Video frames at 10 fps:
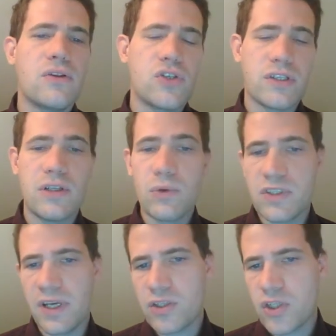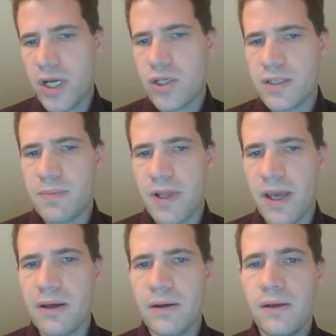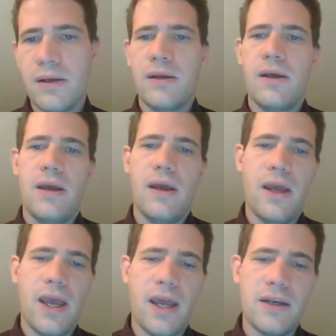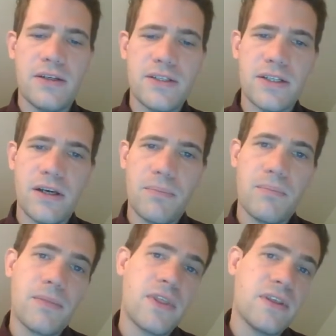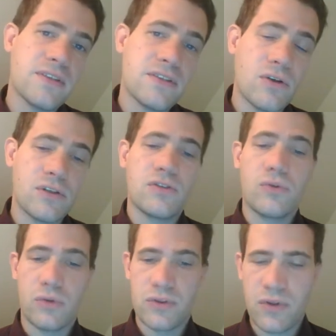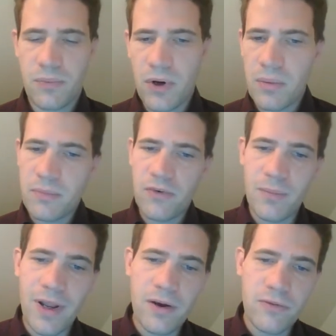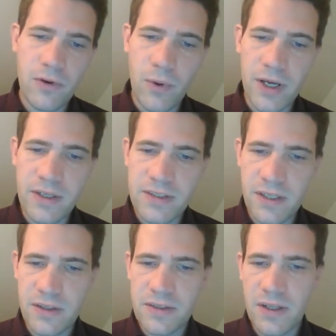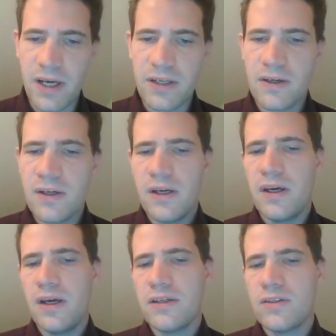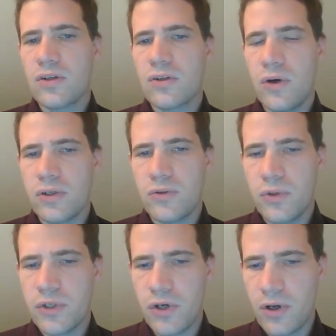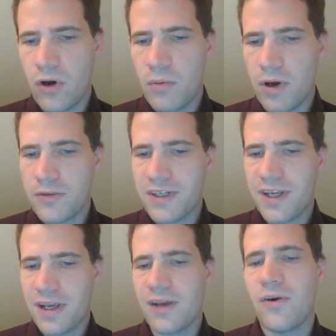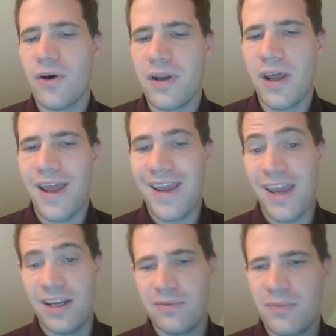just lose an exchange as black, and this is not true. So the problem for white is that this knight is not going to return home after taking on a8.